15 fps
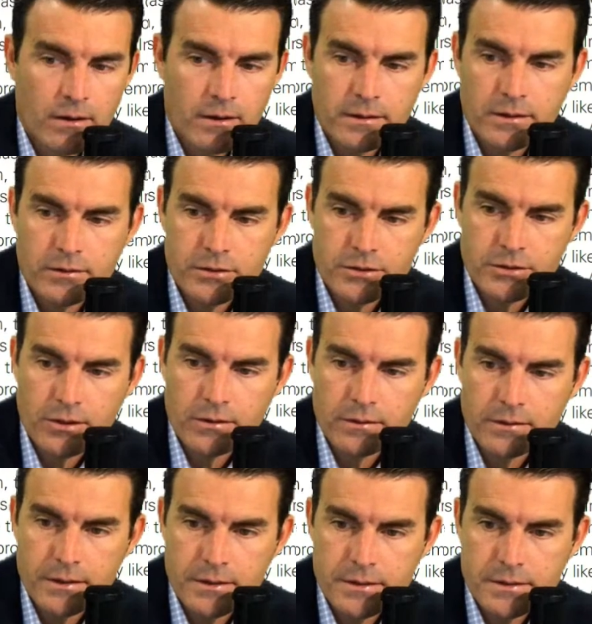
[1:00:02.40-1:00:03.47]
and I'll show you
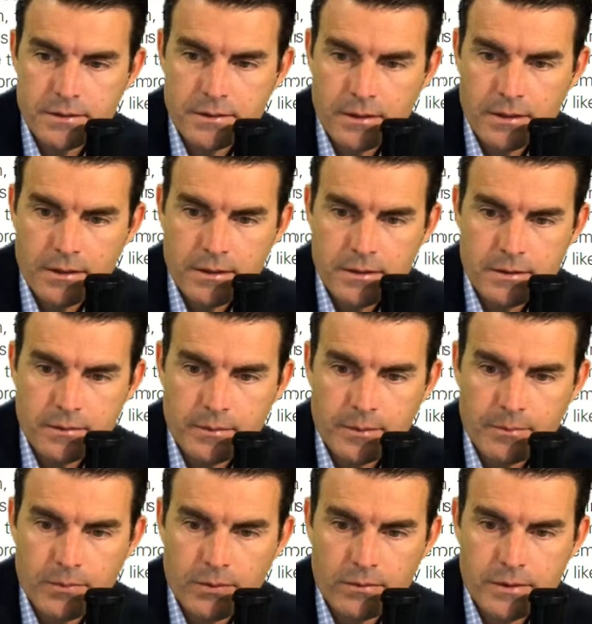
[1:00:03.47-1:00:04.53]
this. So let me
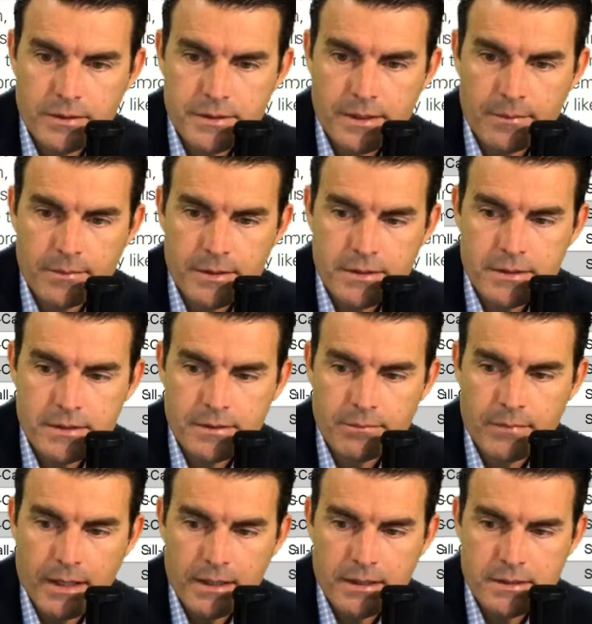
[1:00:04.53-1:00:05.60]
pull this up. This is
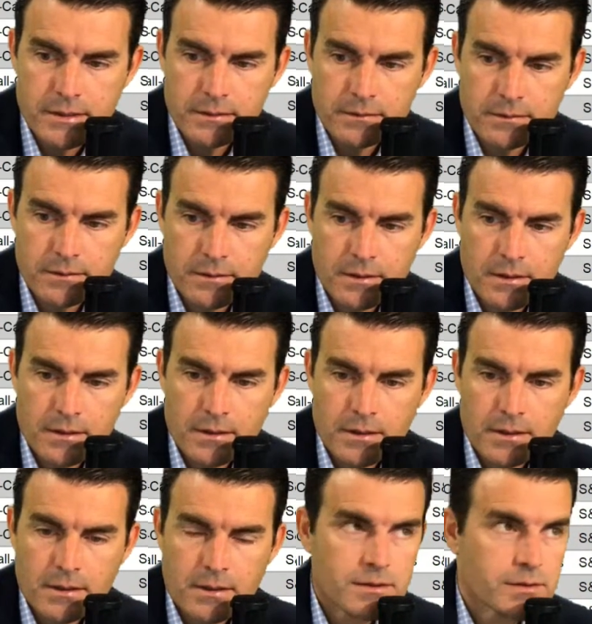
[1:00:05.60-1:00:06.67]
amazing.
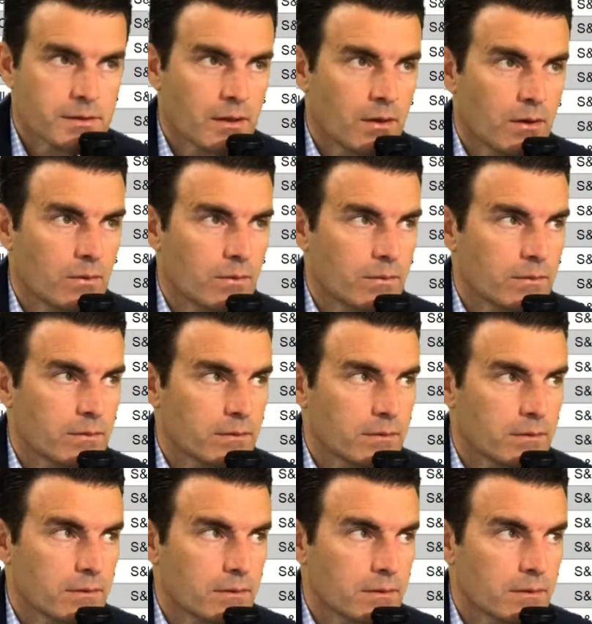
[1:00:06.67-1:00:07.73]
So
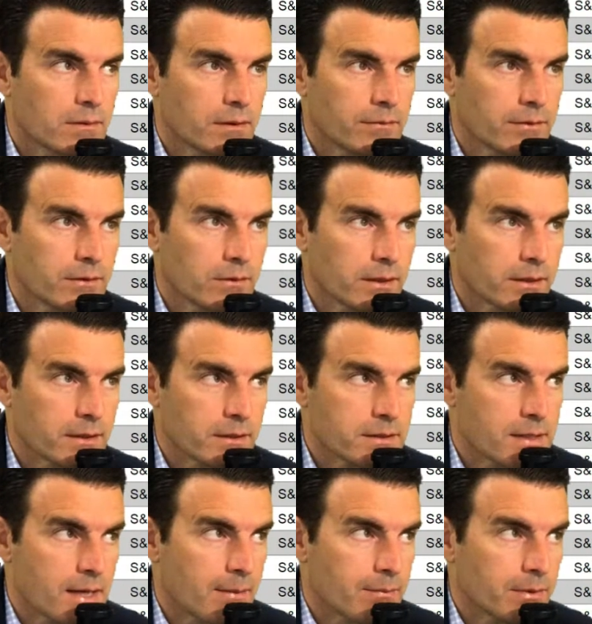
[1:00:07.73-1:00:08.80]
if you look at the
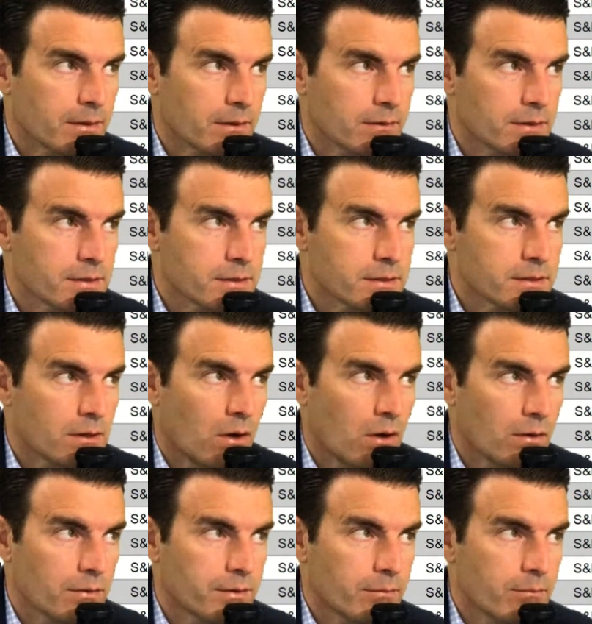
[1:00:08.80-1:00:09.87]
top here, this is
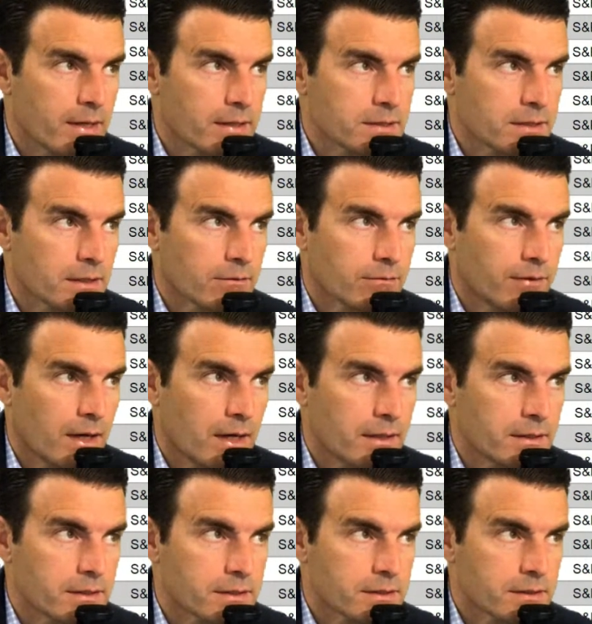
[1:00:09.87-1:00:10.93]
all domestic
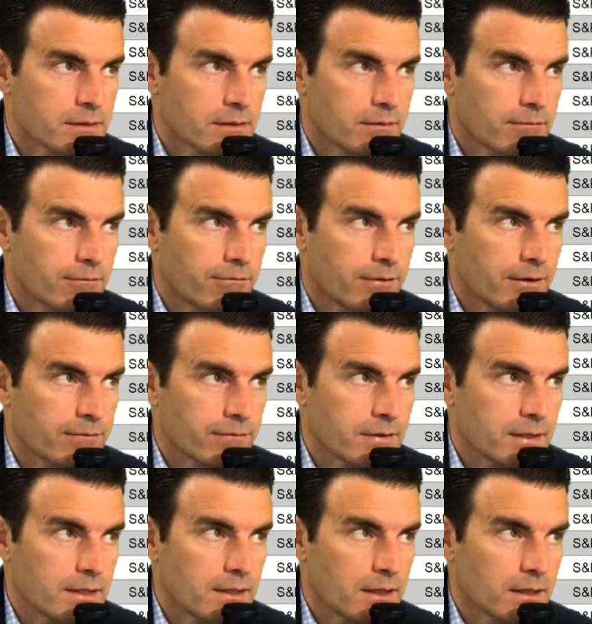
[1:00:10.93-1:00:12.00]
funds,
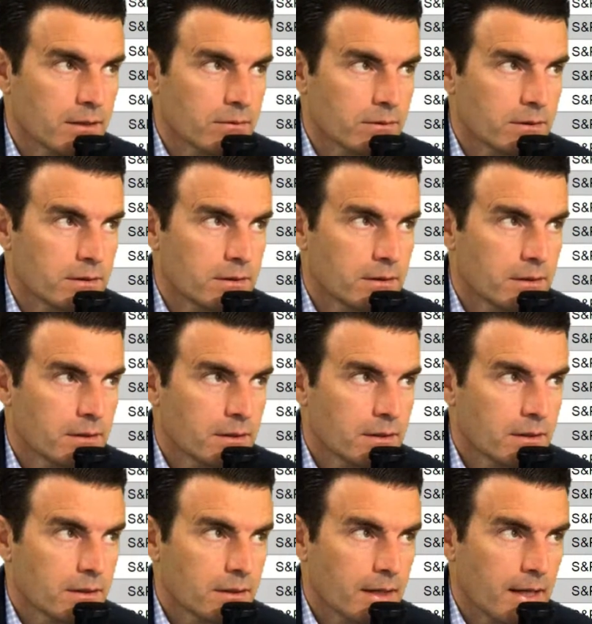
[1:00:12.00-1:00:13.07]
1,500
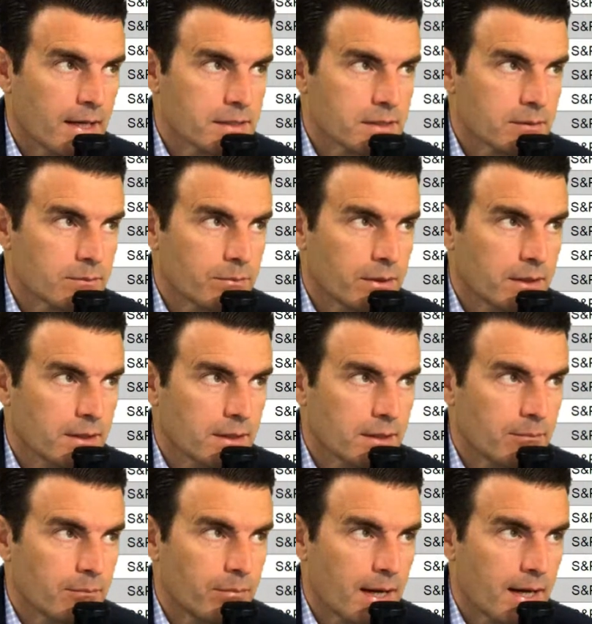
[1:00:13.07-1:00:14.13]
S&P
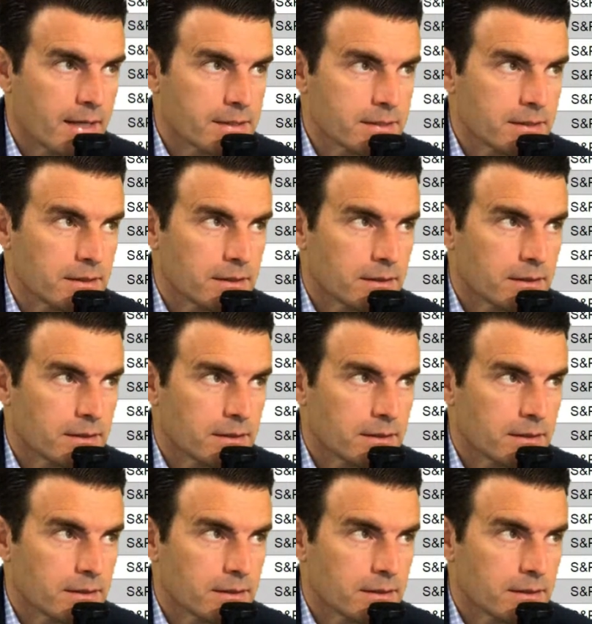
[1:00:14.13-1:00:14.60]
composite,